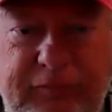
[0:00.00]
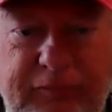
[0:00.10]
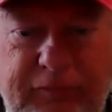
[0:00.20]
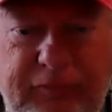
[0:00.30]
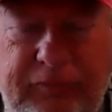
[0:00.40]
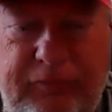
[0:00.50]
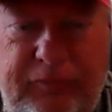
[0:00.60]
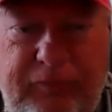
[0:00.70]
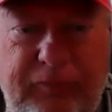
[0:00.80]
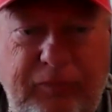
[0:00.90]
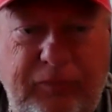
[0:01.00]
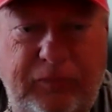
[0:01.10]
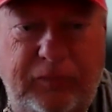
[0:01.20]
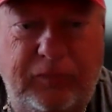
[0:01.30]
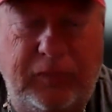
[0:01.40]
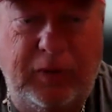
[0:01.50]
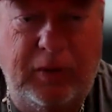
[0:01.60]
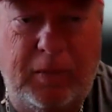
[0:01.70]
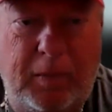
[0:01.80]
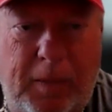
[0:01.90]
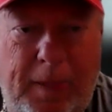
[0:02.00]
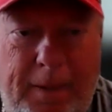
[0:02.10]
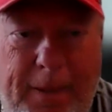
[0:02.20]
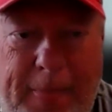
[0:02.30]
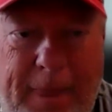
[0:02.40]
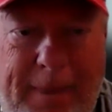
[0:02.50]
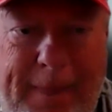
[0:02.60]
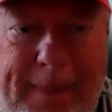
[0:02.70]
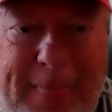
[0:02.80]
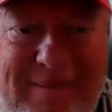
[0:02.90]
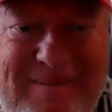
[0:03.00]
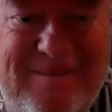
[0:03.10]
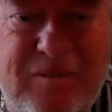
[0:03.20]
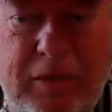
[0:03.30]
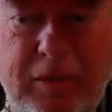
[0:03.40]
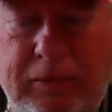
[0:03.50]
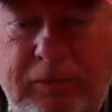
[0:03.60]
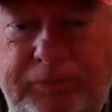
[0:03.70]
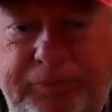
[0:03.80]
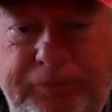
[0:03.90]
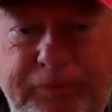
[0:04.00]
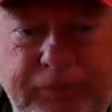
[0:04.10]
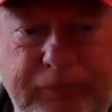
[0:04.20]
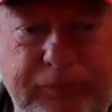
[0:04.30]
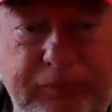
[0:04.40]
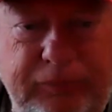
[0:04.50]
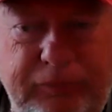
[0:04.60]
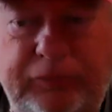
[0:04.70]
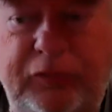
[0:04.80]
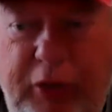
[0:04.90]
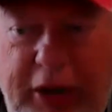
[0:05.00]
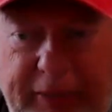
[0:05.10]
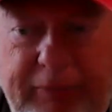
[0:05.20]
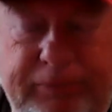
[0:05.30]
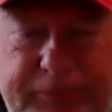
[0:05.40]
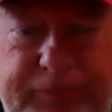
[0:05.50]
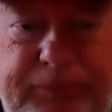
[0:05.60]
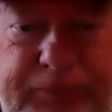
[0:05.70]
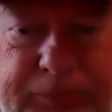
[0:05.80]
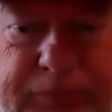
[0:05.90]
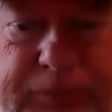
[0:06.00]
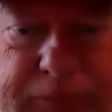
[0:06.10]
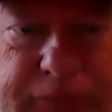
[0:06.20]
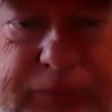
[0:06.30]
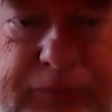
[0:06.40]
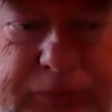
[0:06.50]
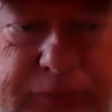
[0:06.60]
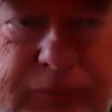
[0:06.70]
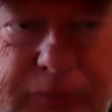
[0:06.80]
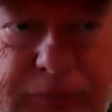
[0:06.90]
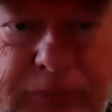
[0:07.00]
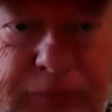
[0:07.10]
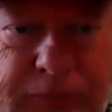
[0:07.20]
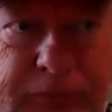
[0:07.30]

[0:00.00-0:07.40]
would you be better off just hiring more admin and doing more deals yourself? But then on the other side of it, you don't want to build